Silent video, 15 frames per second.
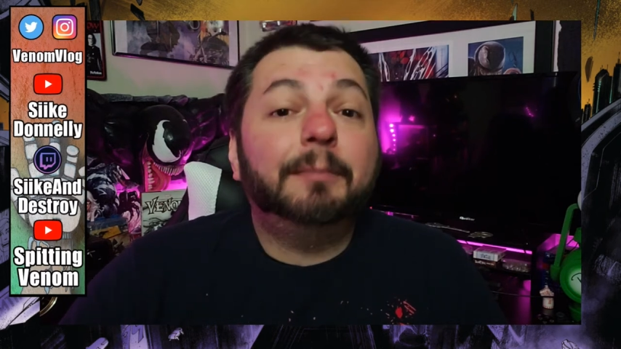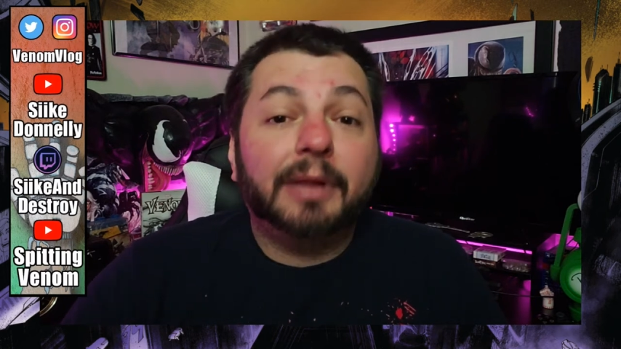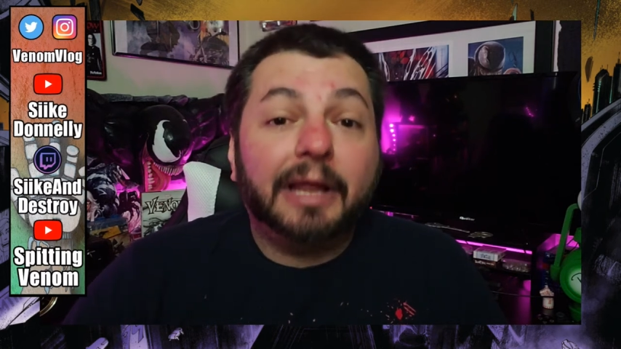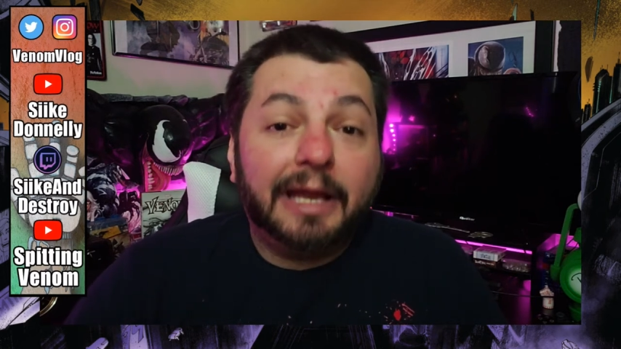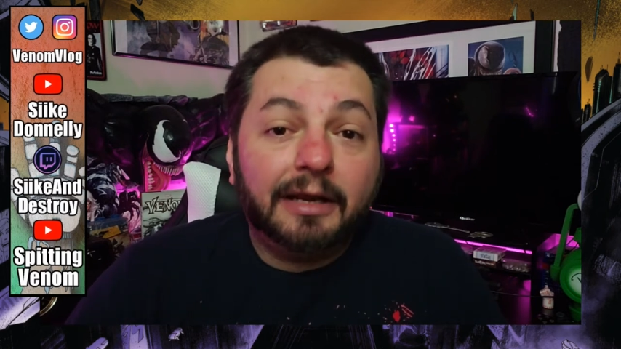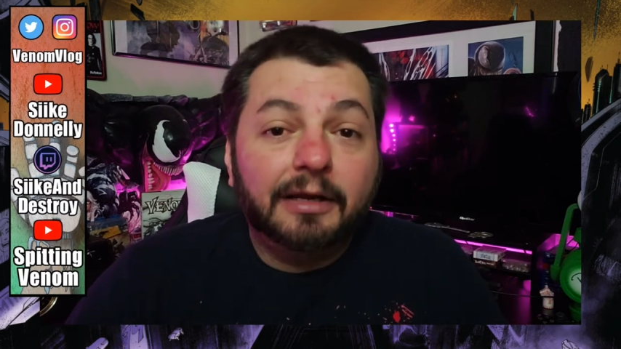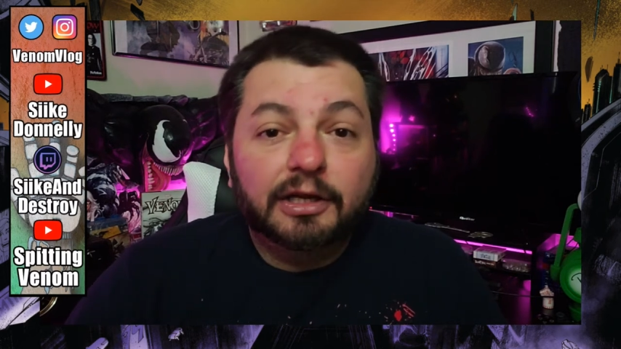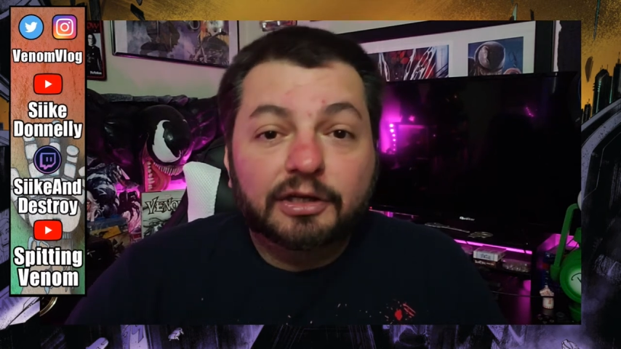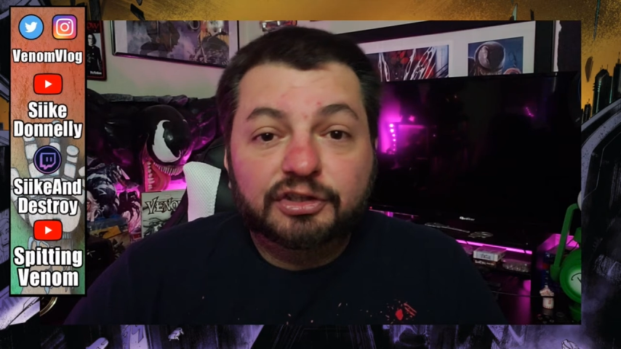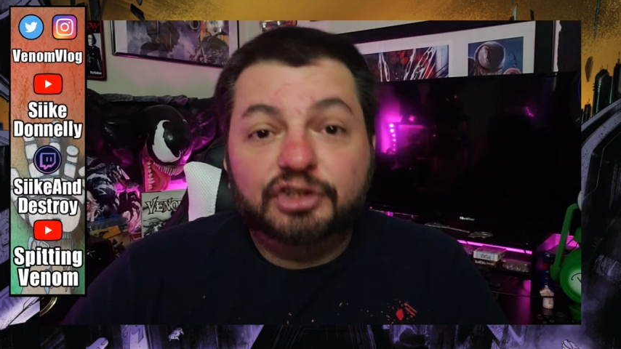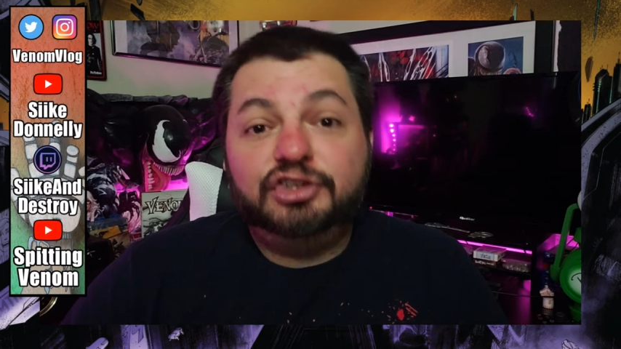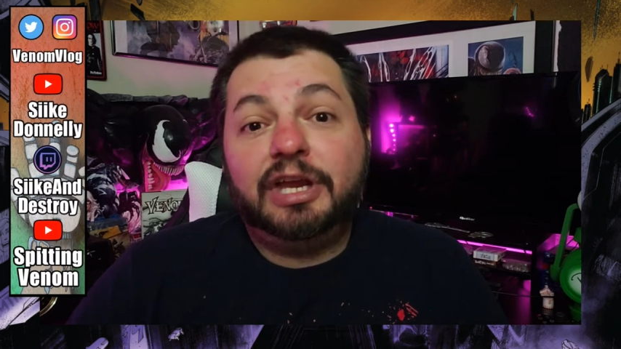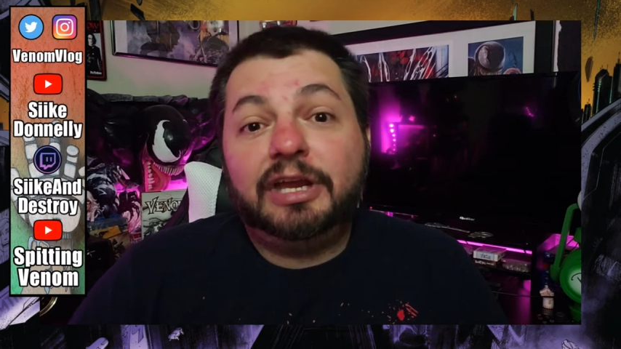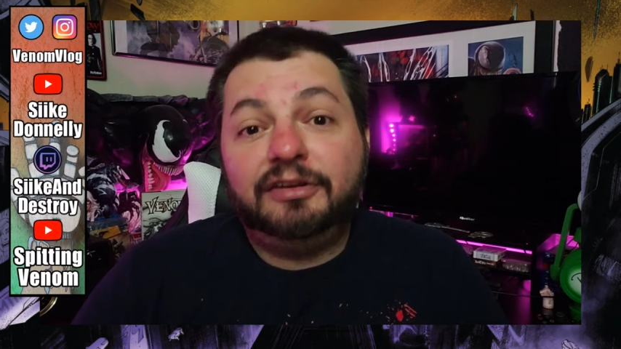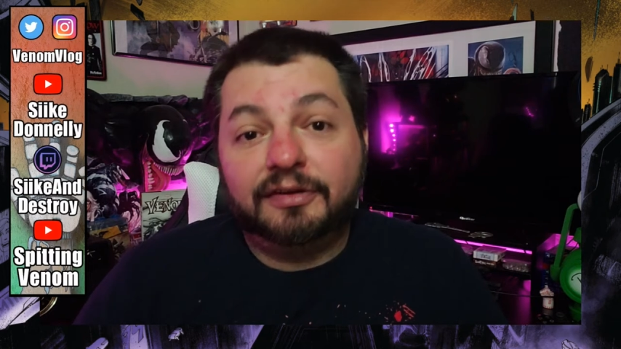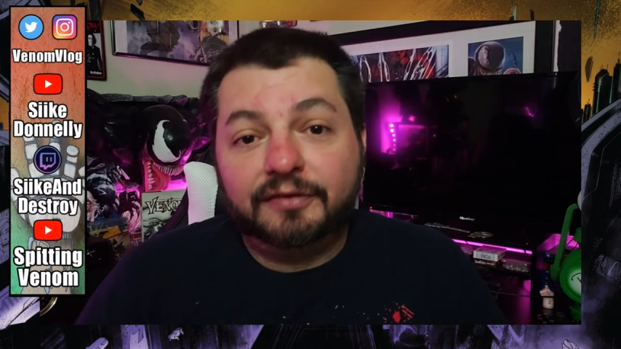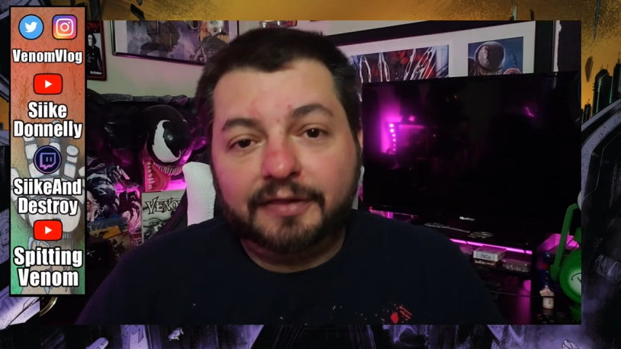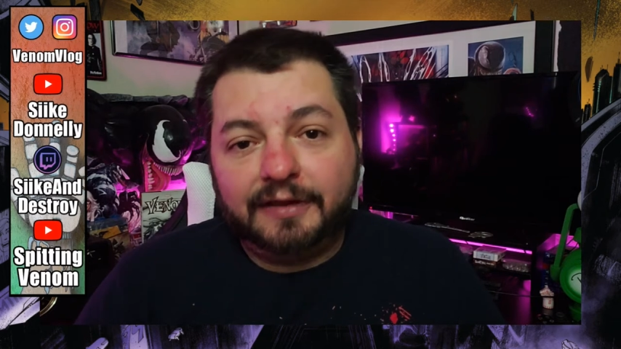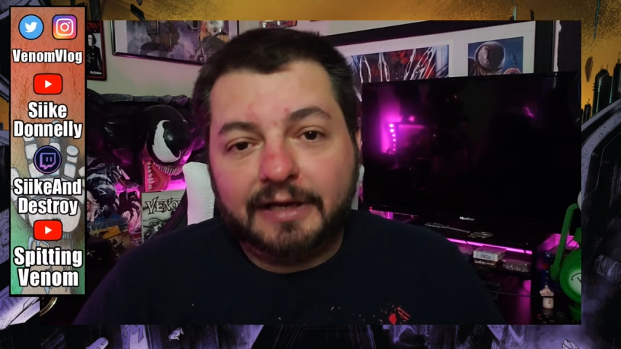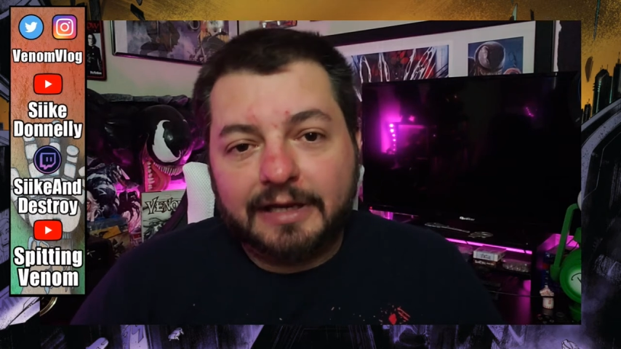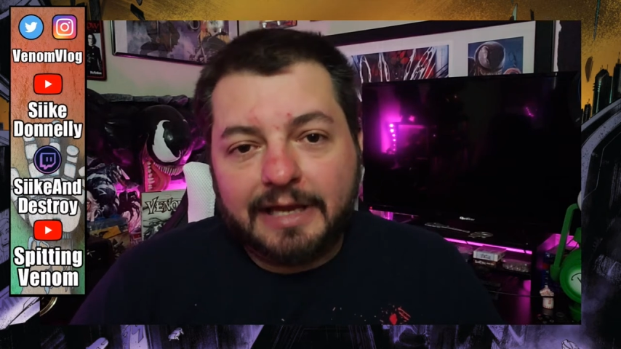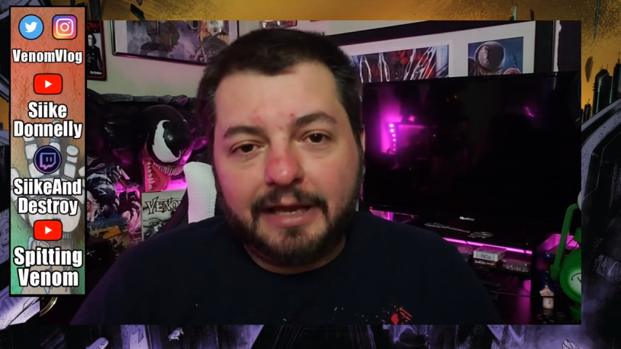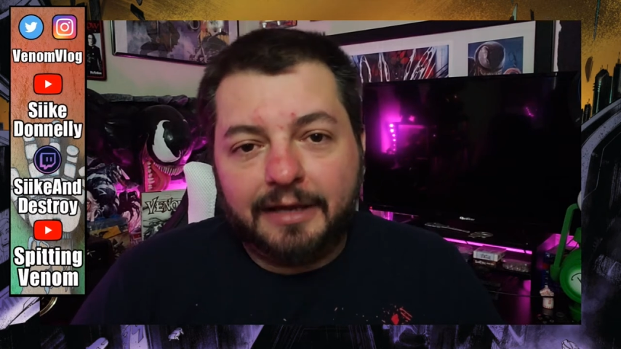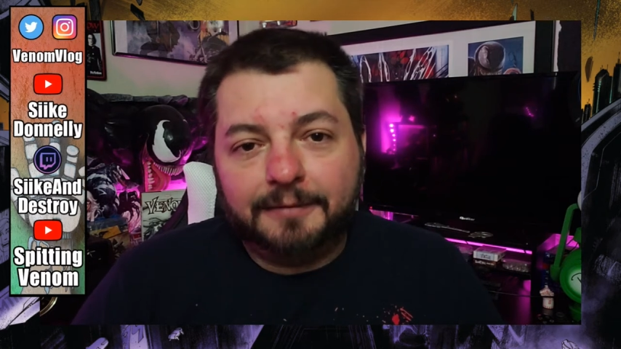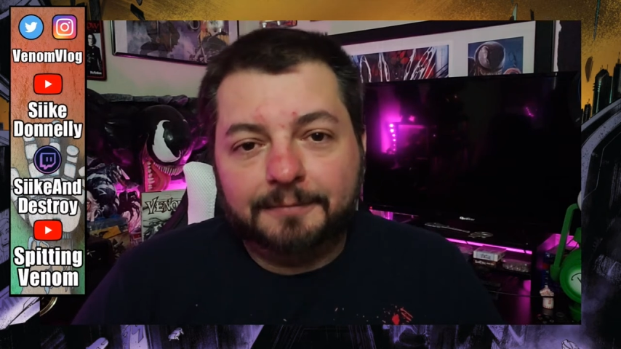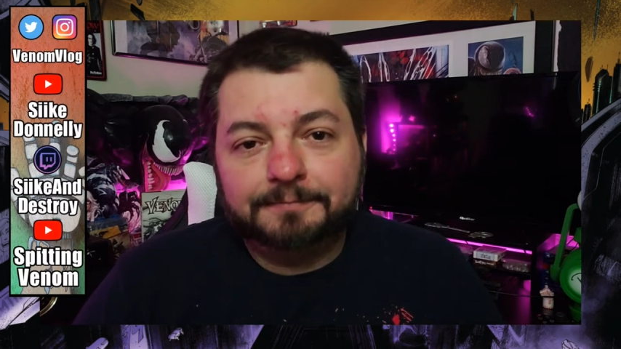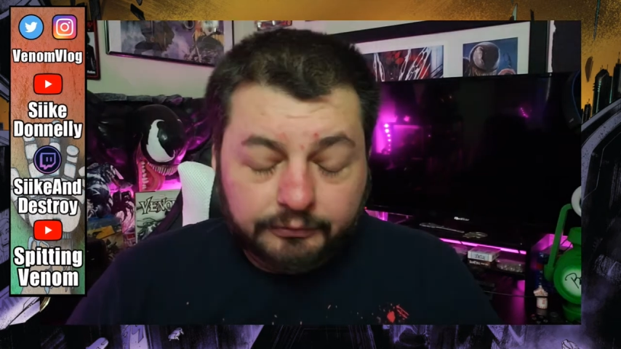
plan to change everything again?